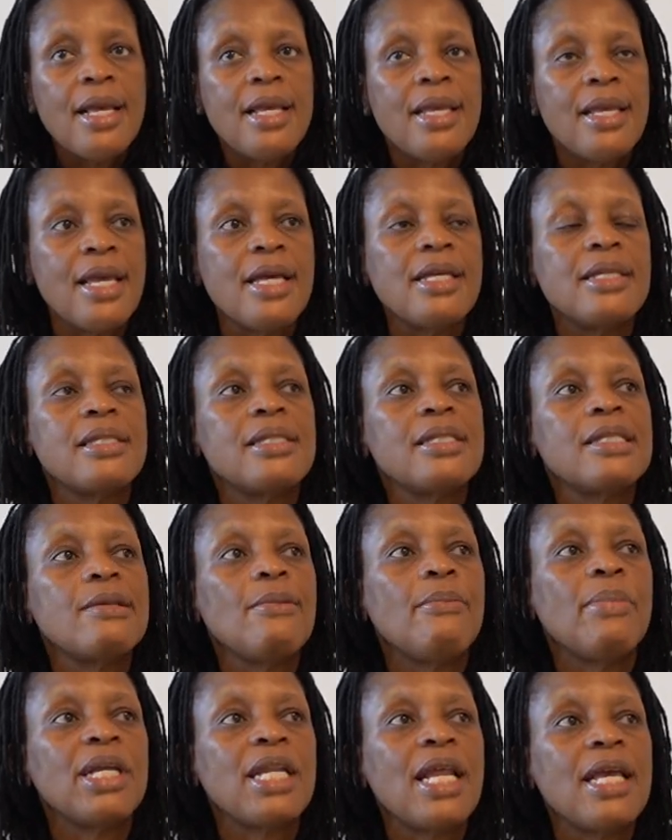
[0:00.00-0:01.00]
yes,
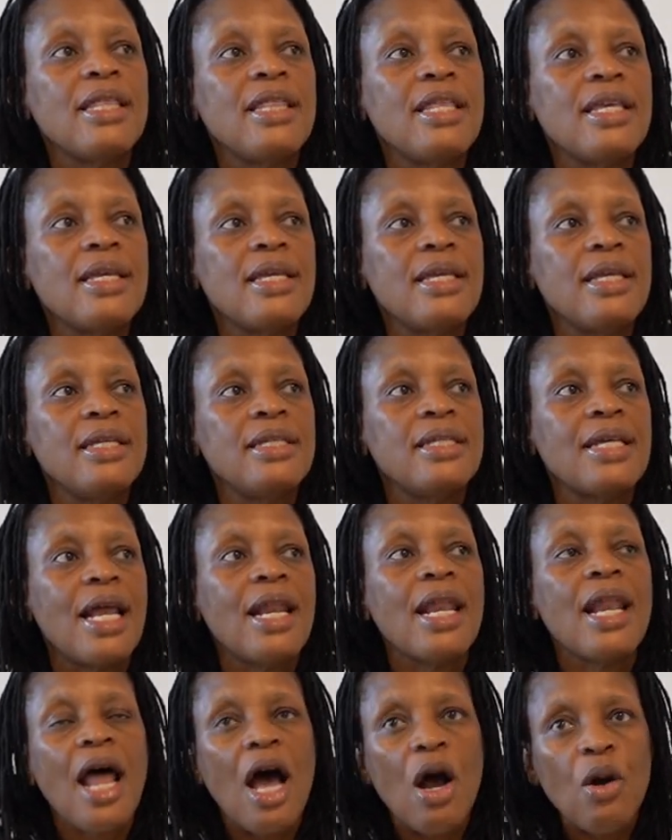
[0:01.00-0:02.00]
but I think it
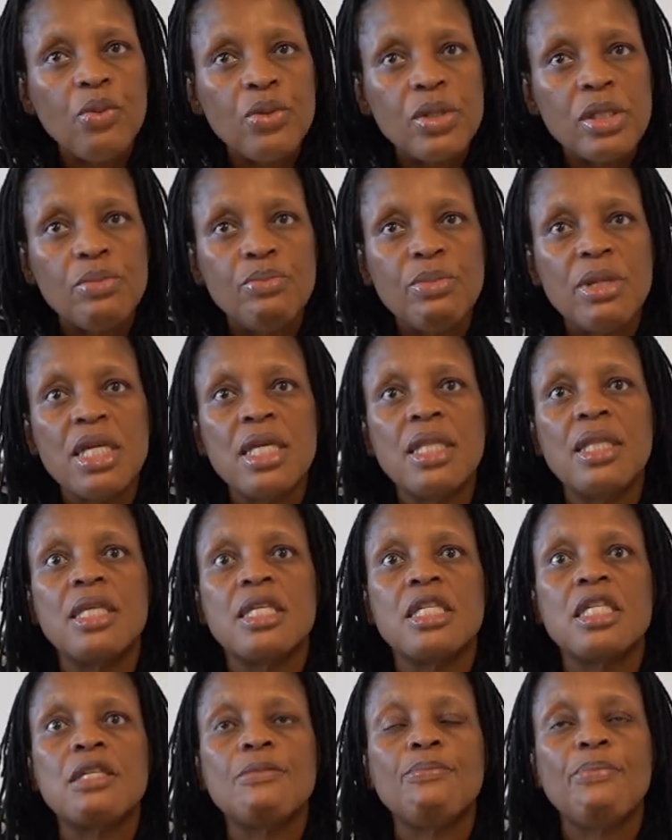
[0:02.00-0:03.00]
allows me
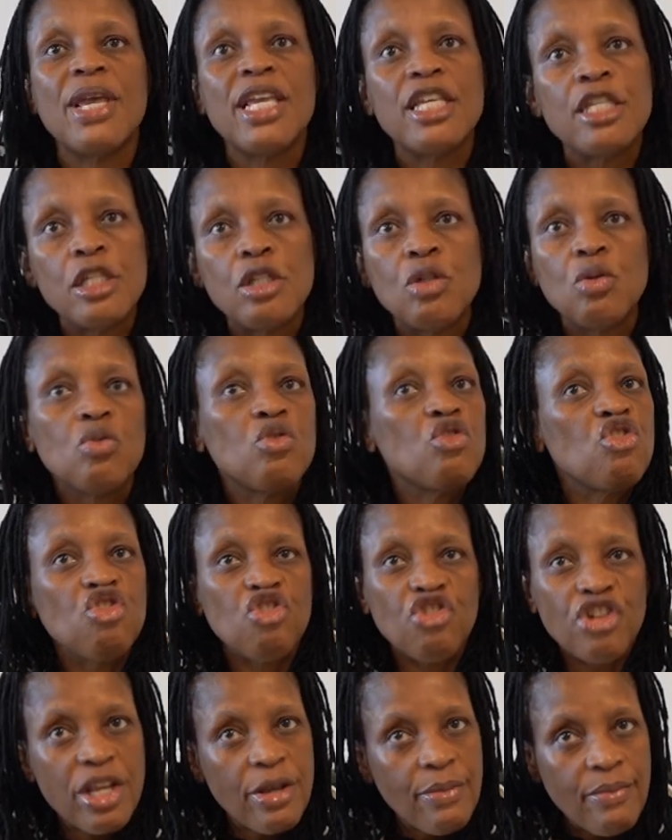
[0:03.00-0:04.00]
the space to
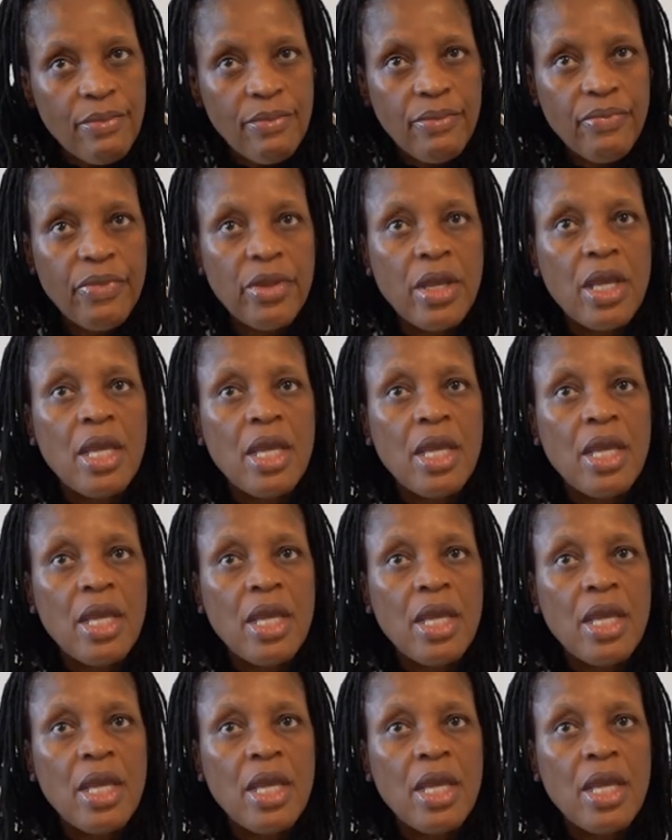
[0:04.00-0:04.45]
dream.